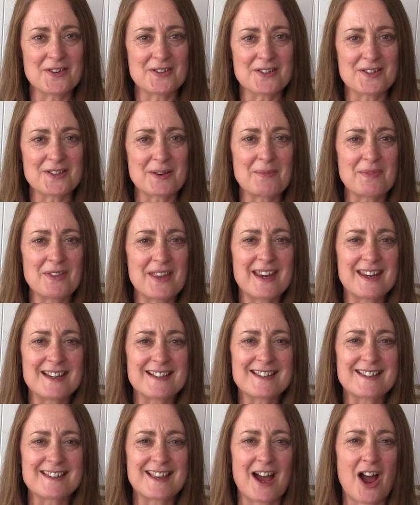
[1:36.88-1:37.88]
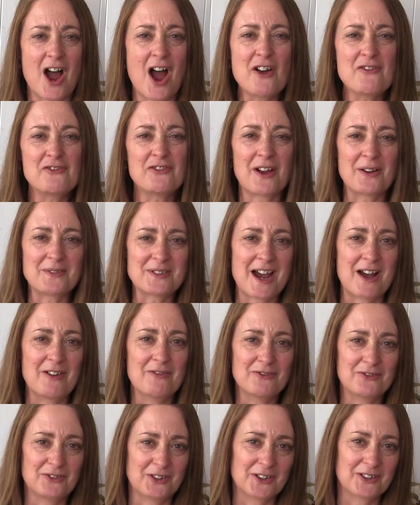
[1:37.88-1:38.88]
some things that I found
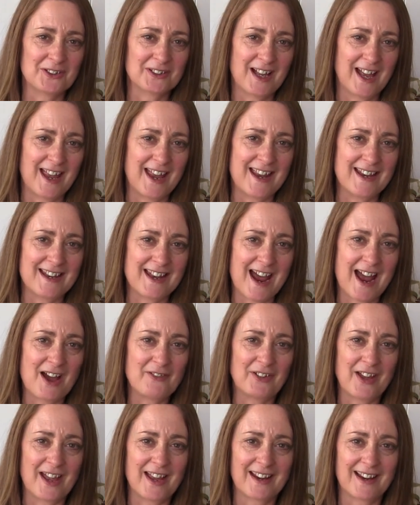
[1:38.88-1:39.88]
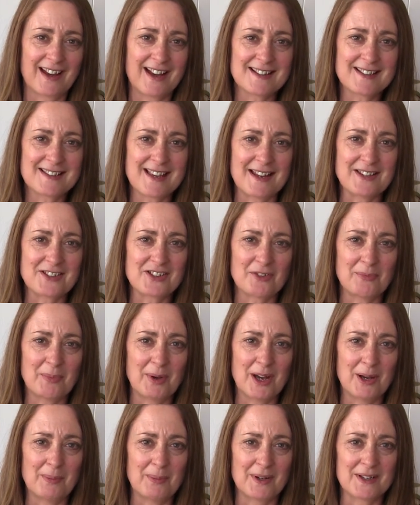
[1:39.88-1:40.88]
helpful in having a sense of
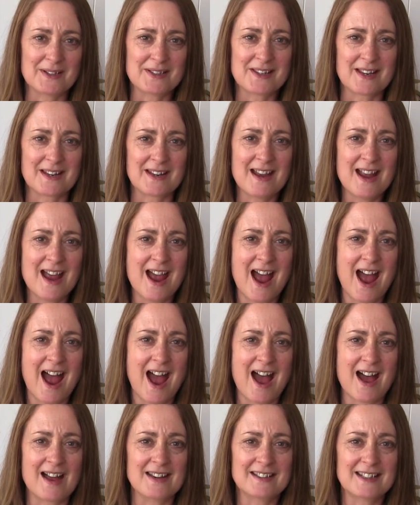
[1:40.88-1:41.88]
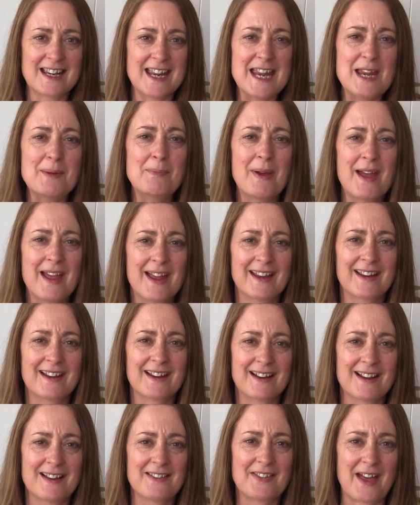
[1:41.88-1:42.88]
purpose and
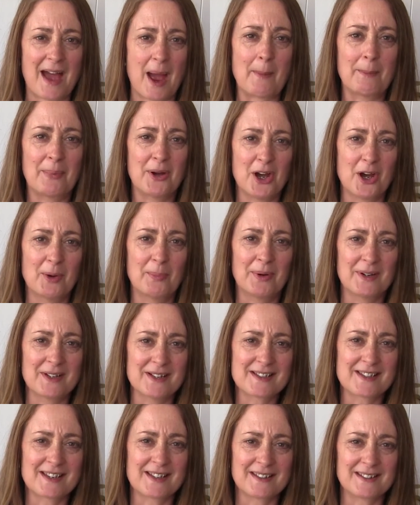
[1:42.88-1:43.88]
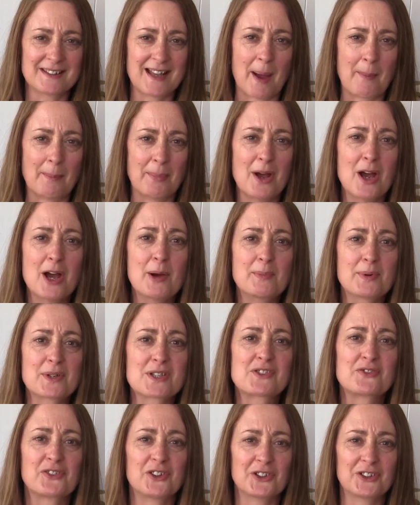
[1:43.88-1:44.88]
keeping that purpose and that
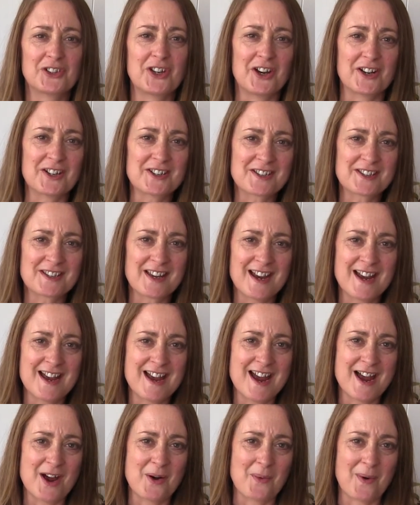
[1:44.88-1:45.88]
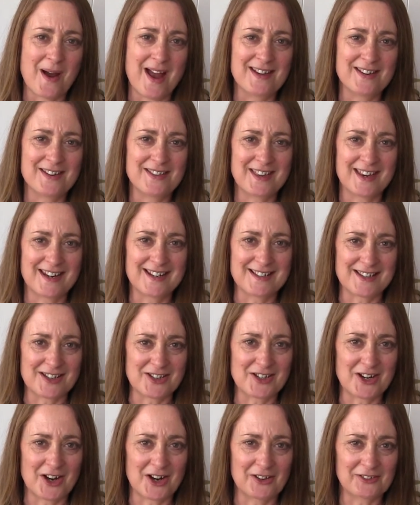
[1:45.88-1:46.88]
purposefulness when things are
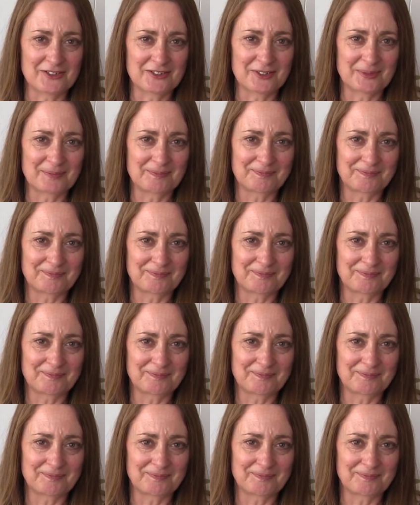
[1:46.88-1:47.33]
tough.